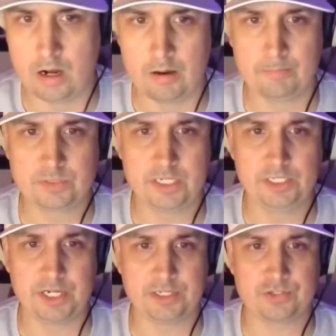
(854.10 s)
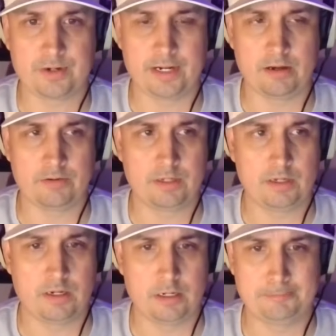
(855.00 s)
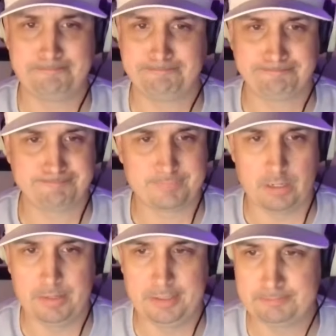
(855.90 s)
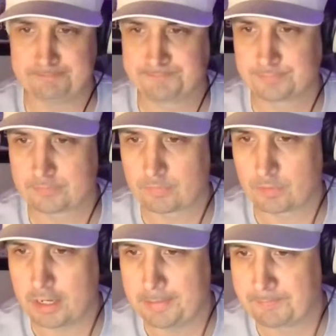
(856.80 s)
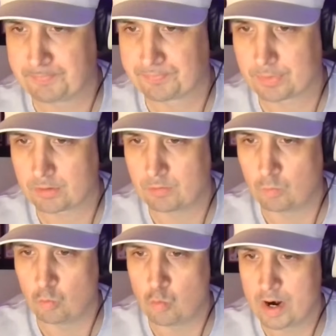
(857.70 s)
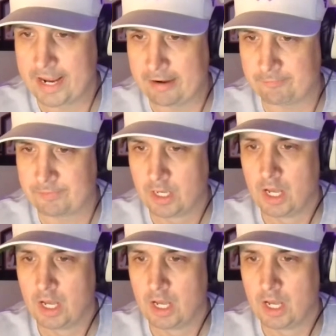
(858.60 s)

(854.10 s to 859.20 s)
CJ Stroud, okay, whatever.